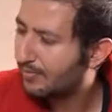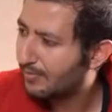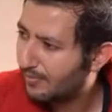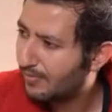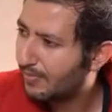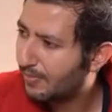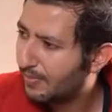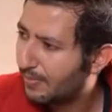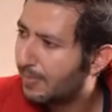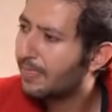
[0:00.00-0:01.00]
I want to say
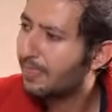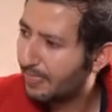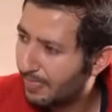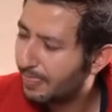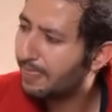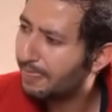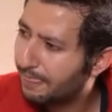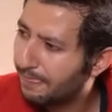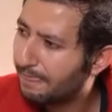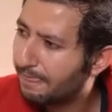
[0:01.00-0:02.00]
2019
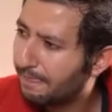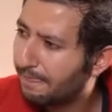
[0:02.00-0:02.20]
or 18 or